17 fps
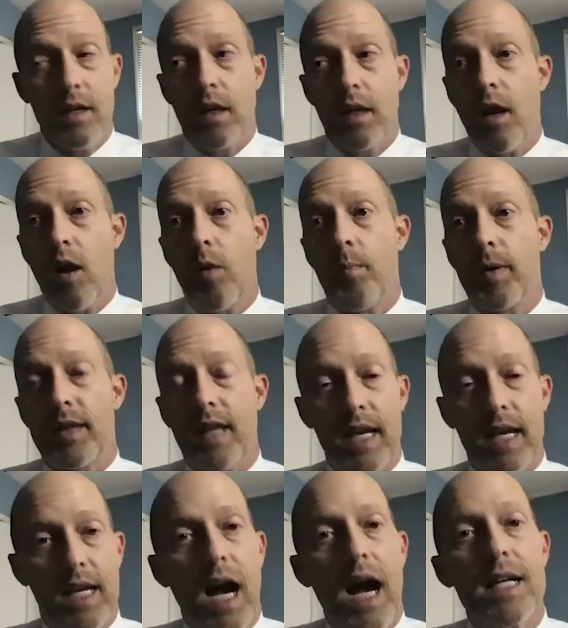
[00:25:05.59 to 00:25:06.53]
You know, but they
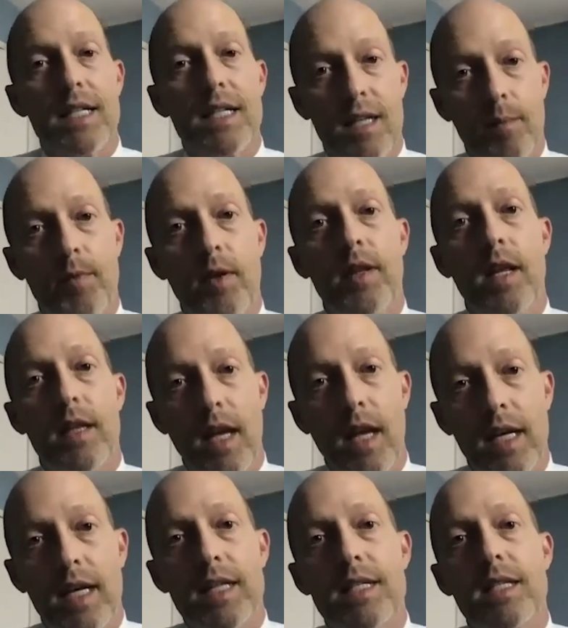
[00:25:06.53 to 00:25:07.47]
got something that
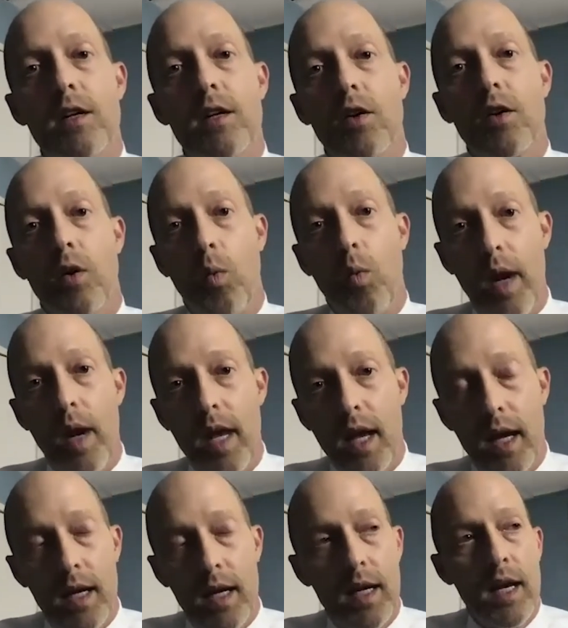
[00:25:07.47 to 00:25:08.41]
they considered a
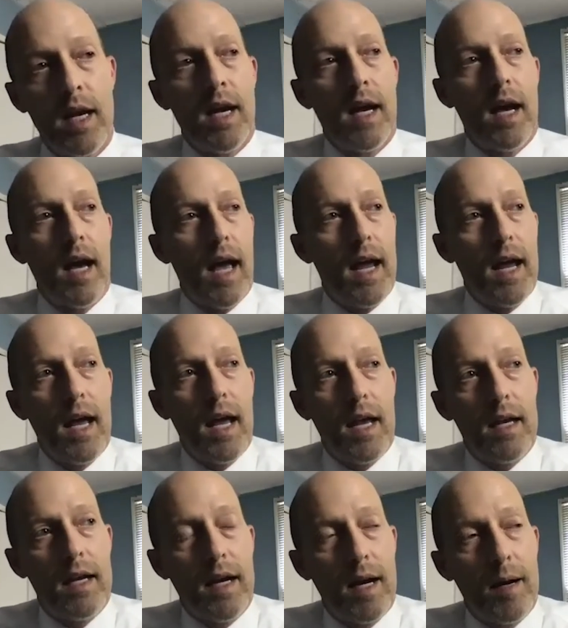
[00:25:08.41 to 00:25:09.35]
win
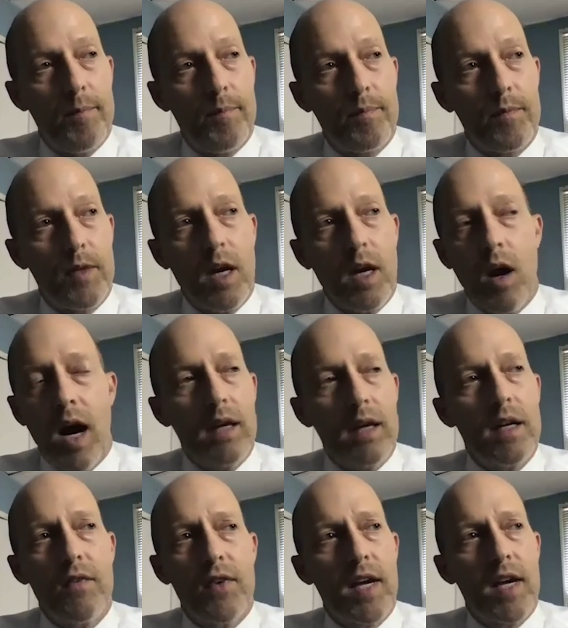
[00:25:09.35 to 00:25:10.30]
and um, you know, I'll
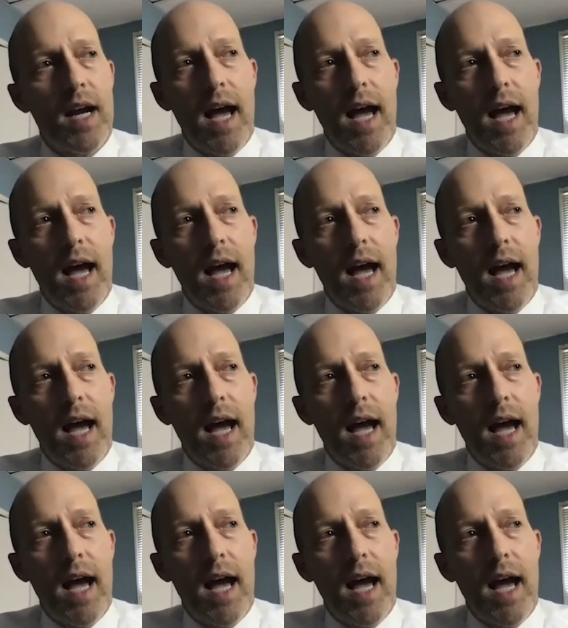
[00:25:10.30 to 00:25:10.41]
never forget.